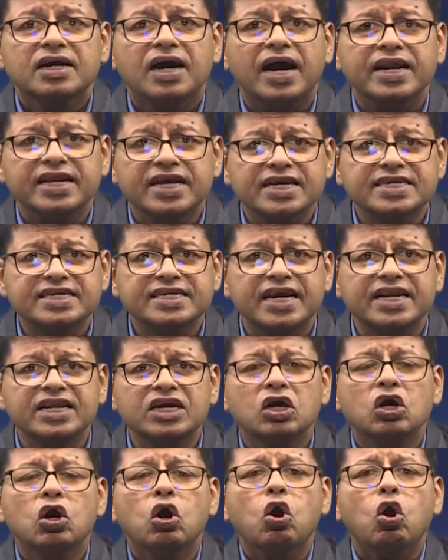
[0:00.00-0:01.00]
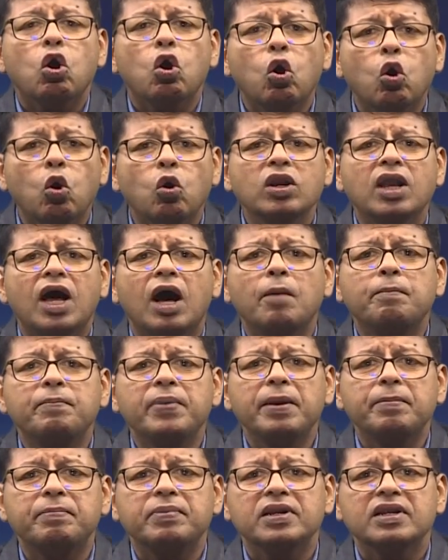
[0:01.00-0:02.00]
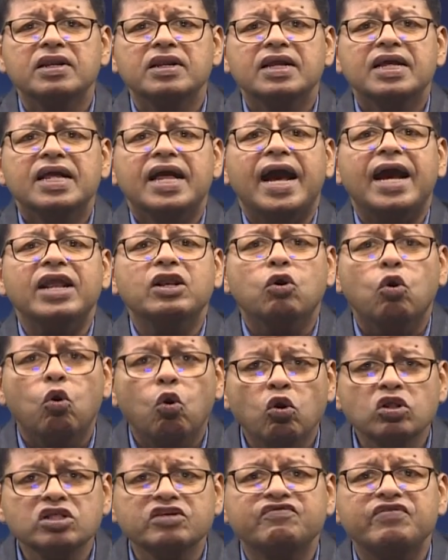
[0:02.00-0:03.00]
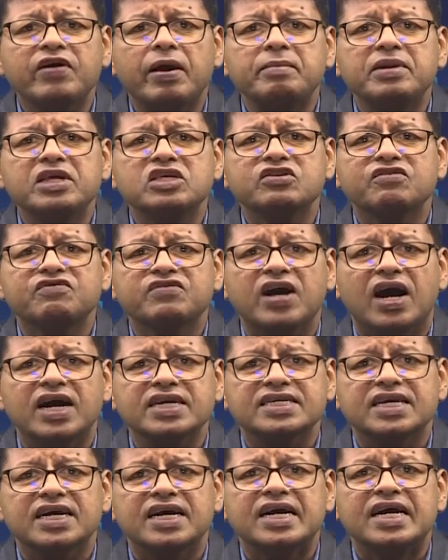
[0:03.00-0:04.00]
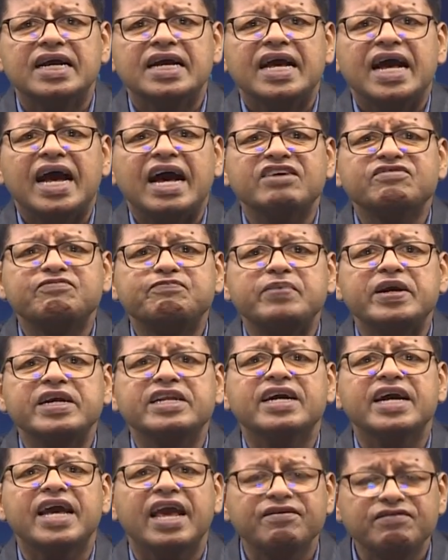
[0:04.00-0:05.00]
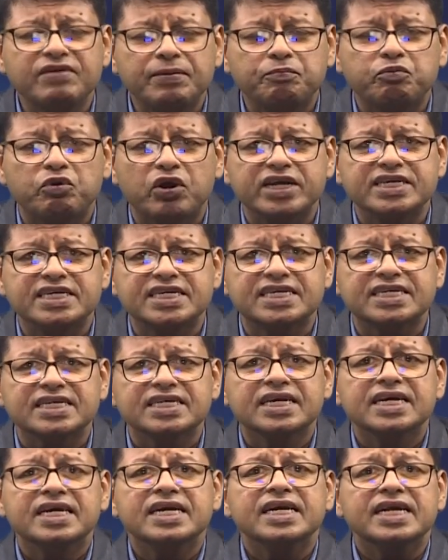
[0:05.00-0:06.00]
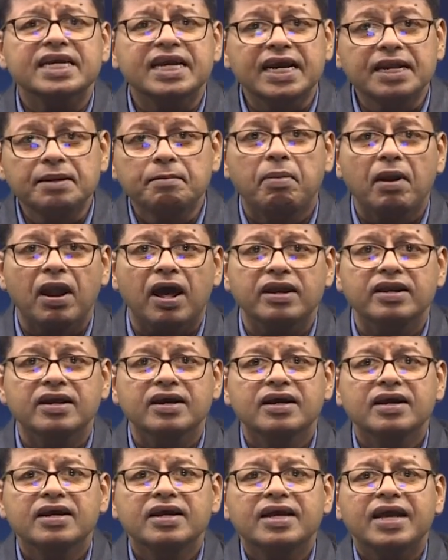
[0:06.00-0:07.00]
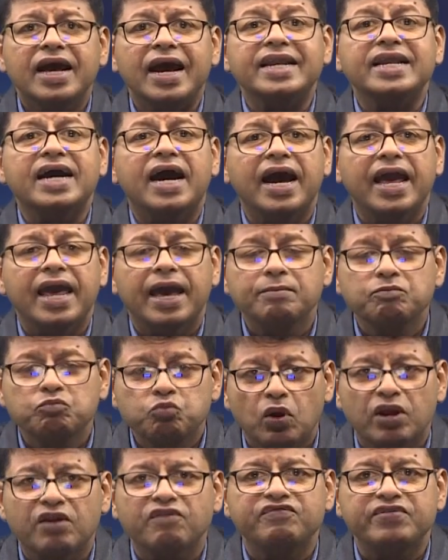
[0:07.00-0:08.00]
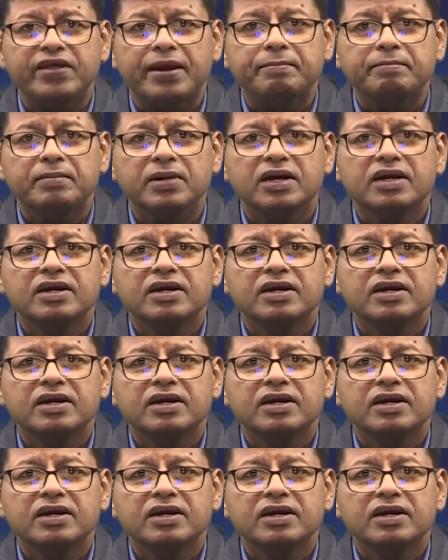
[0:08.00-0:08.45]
Haniyeh said, "All our people and all the families of Gaza have paid a heavy price in blood, and I am one of them."